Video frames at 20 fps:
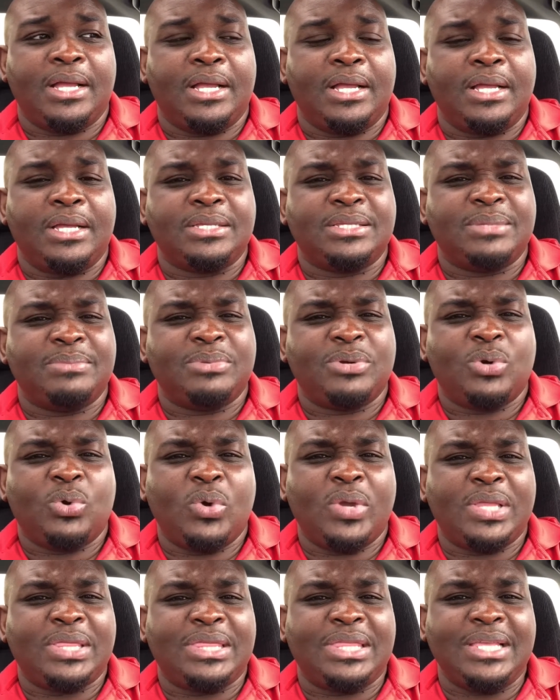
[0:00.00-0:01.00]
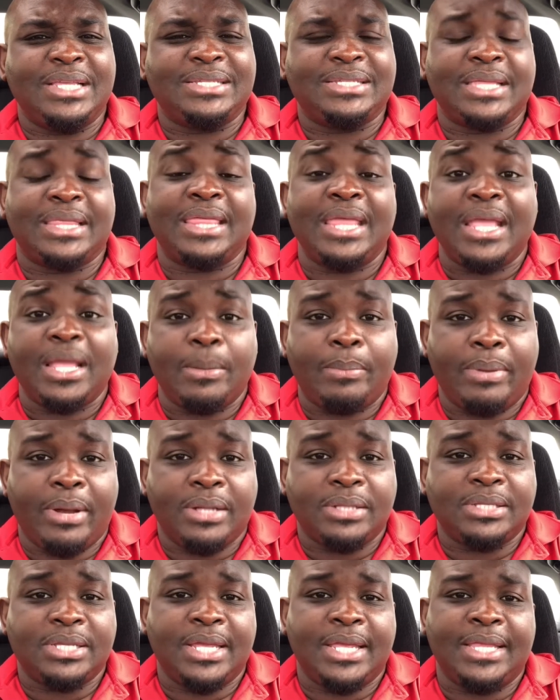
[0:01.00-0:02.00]
some quick things to think
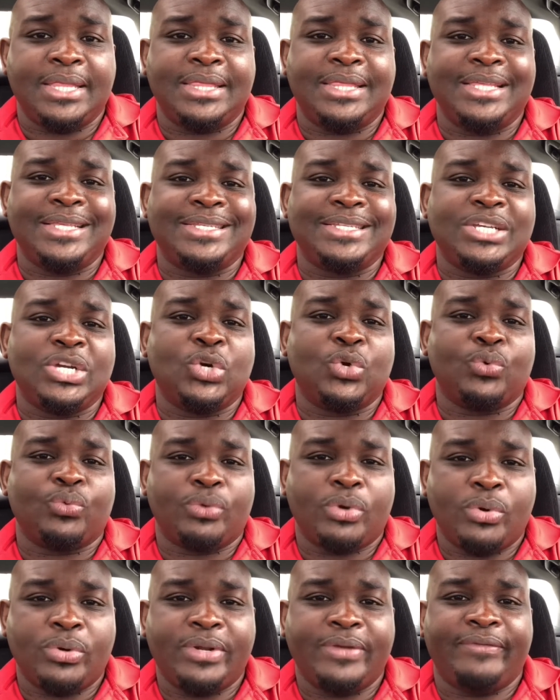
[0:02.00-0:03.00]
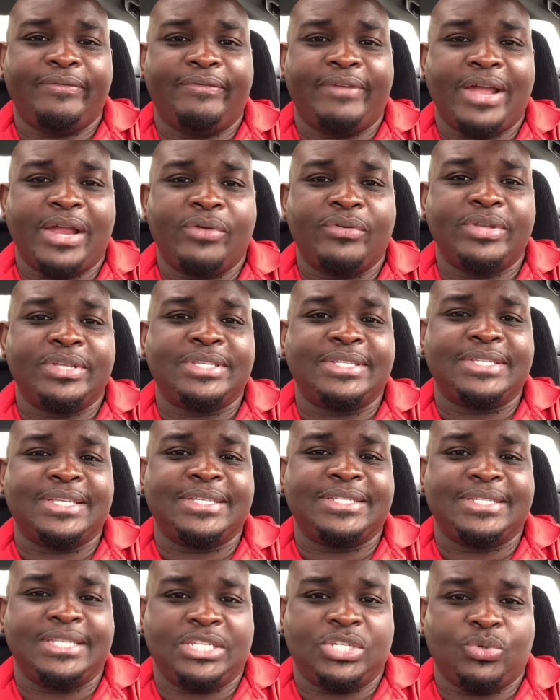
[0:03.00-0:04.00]
about in this coronavirus
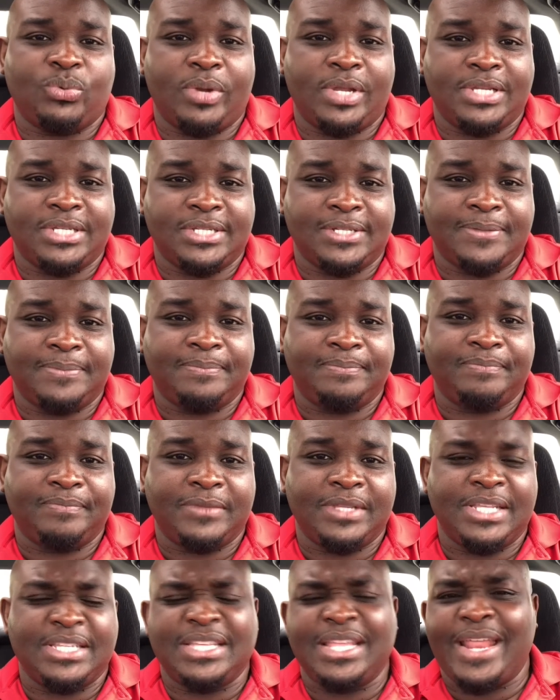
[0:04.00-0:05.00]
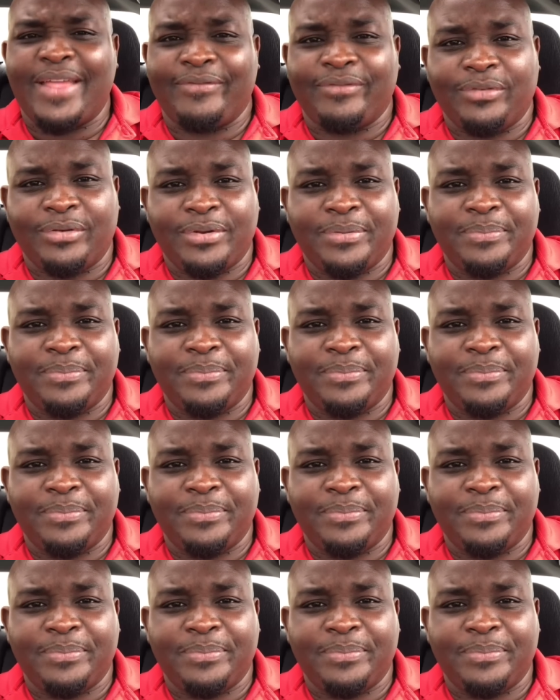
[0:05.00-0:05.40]
situation. Let's get after it.